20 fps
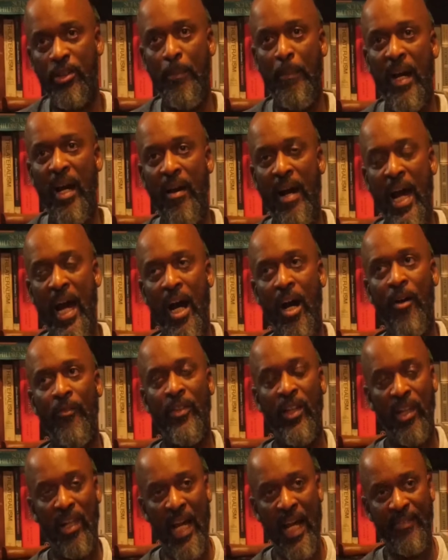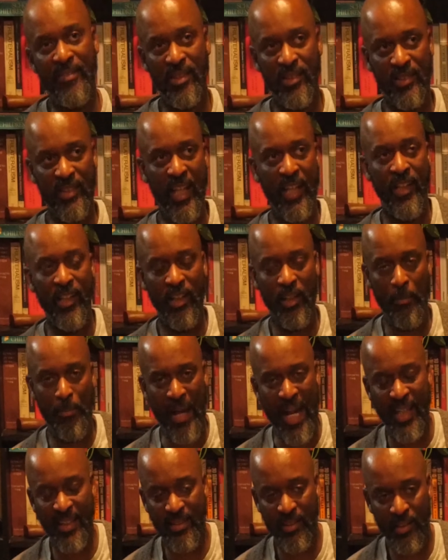about how the life-sustaining
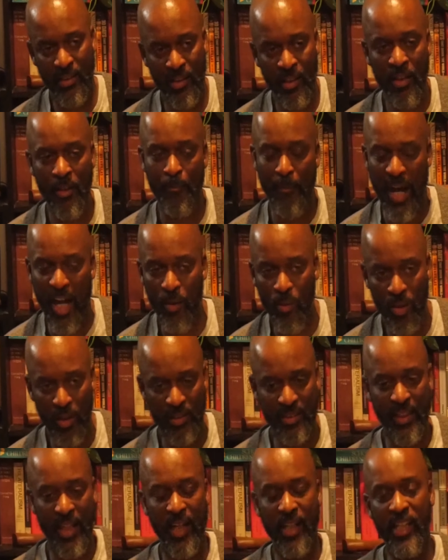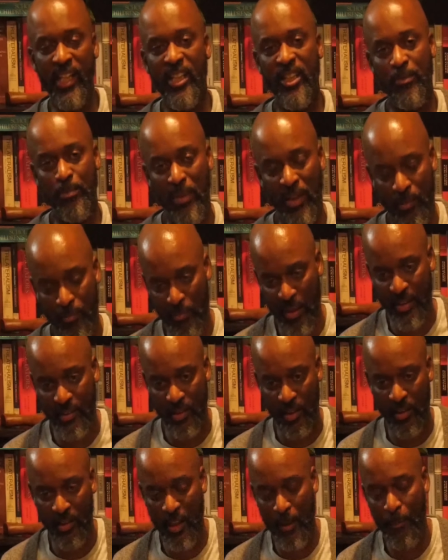capacity, my words, not his, but
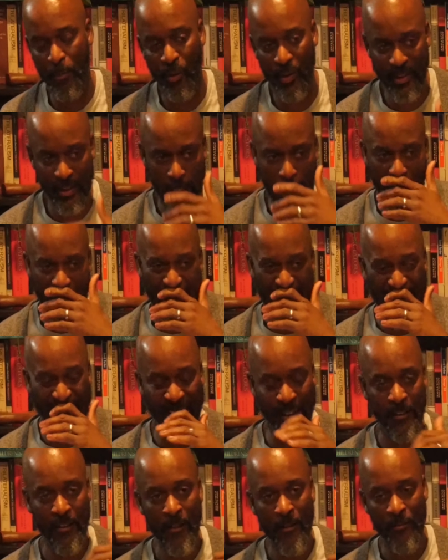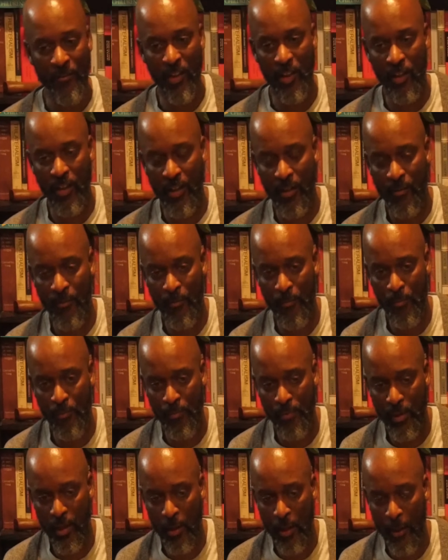basically he points out how the
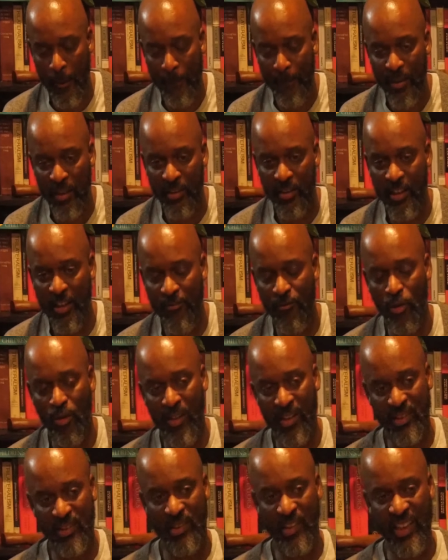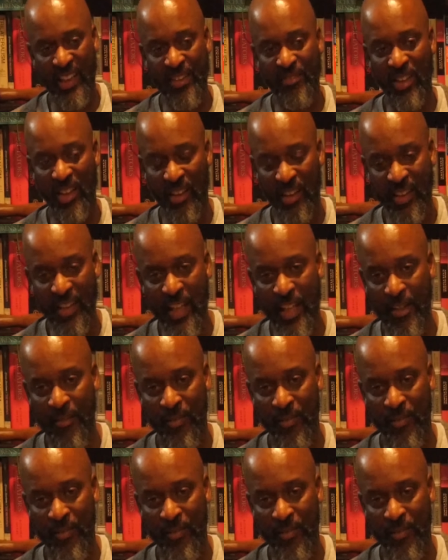ability for us to even live